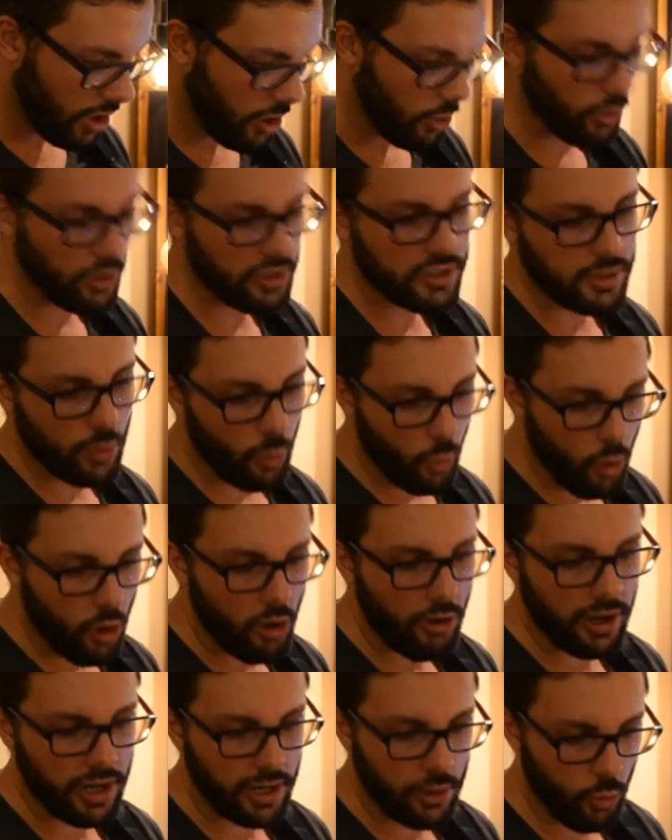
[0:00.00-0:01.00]
well, it's a
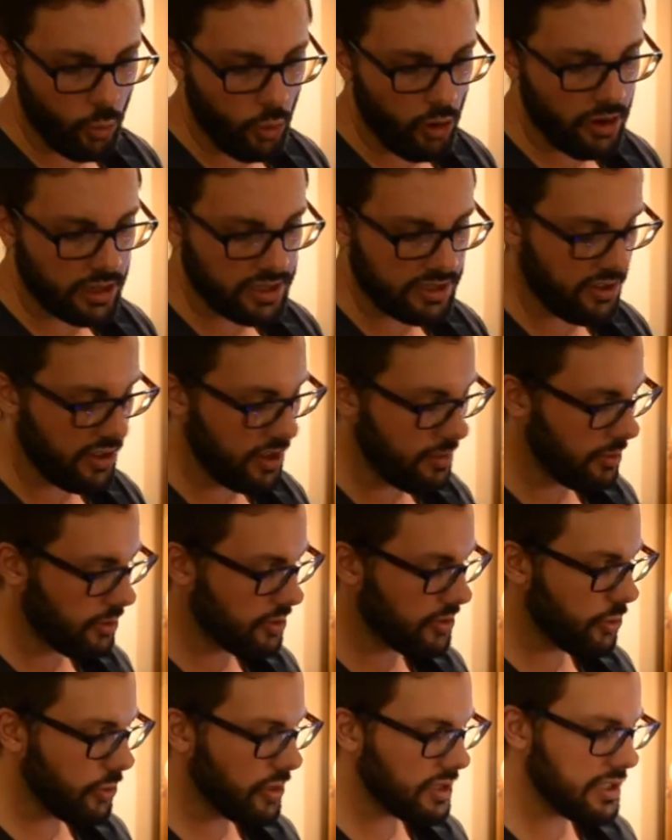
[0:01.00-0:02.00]
Warwick sort of thing, but it
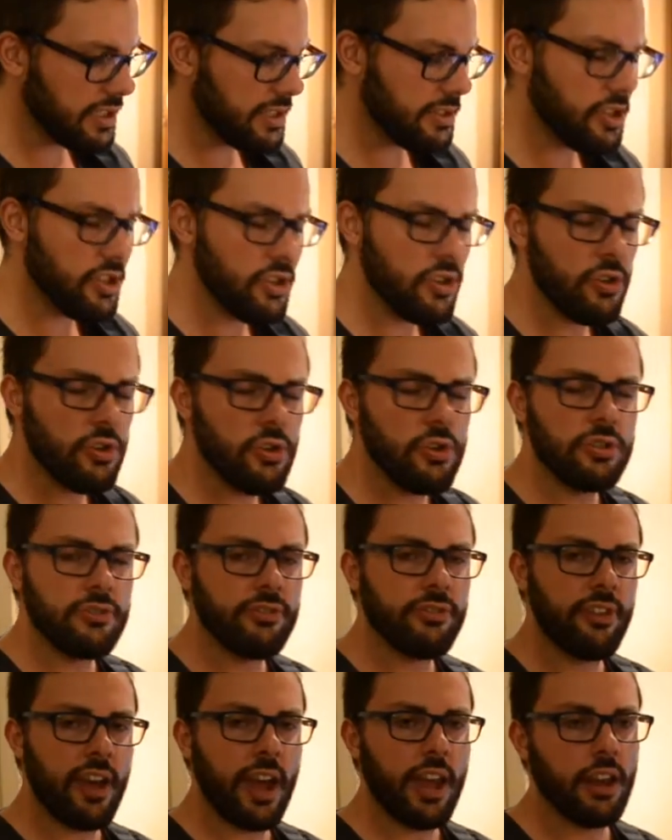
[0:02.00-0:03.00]
was always this huge
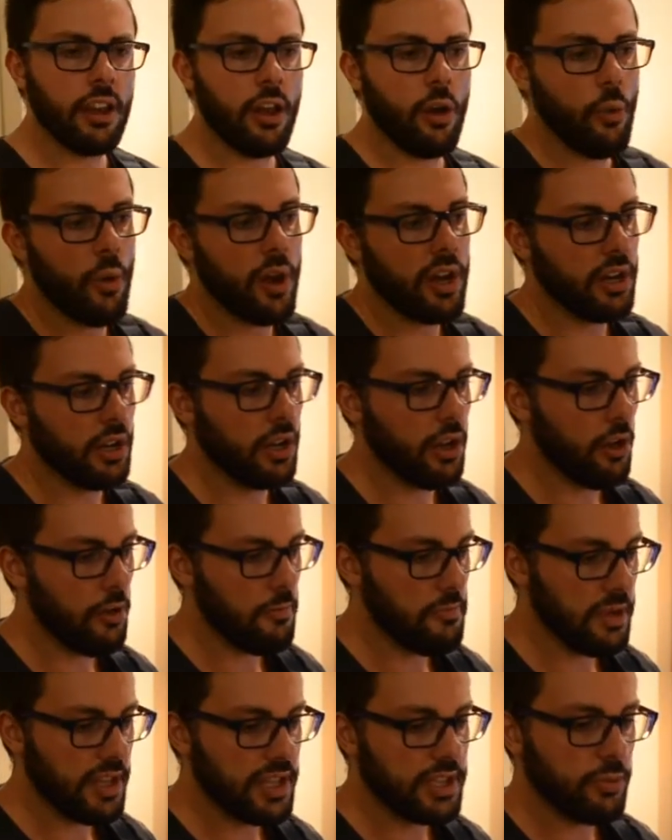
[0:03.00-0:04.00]
fat low end and low
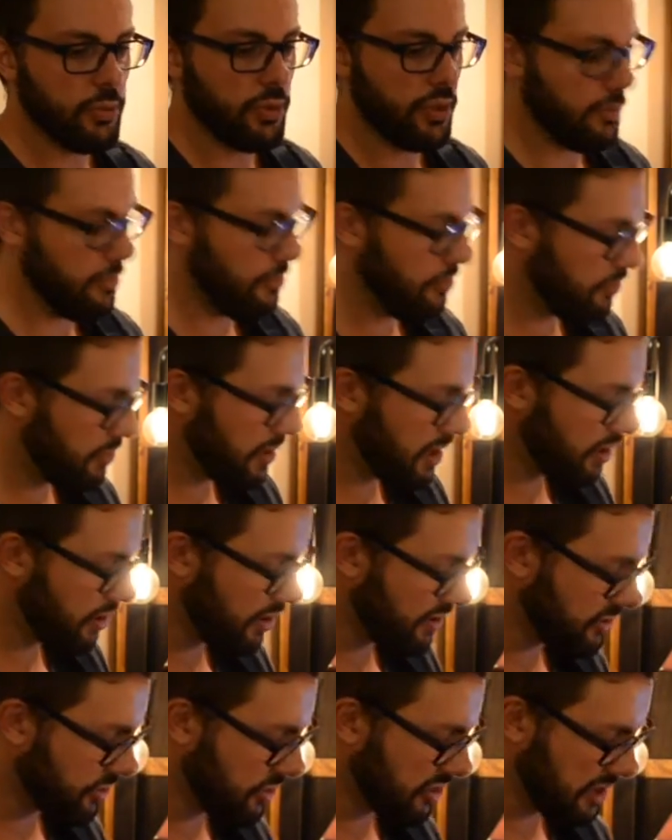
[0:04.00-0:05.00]
mids with a bit of
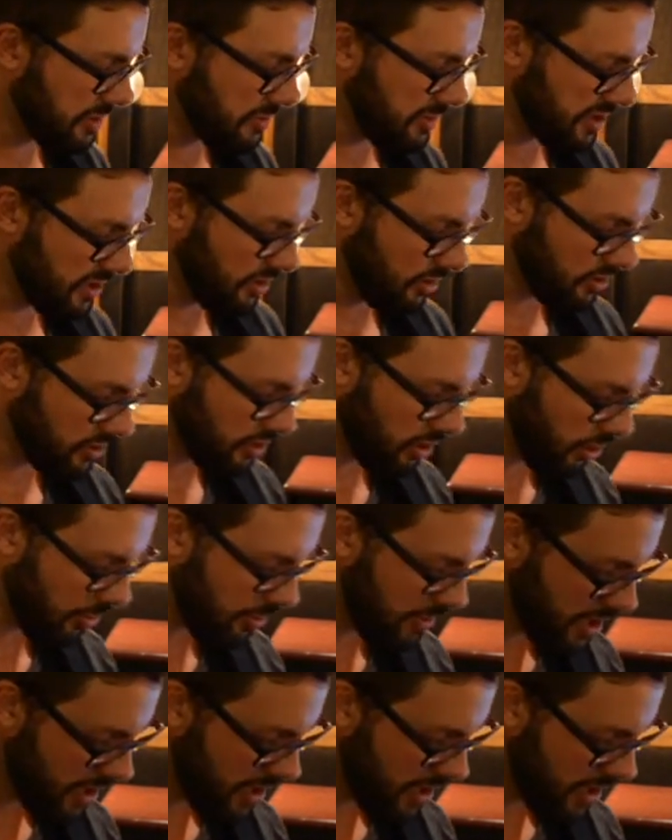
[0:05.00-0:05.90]
nice crispness on top.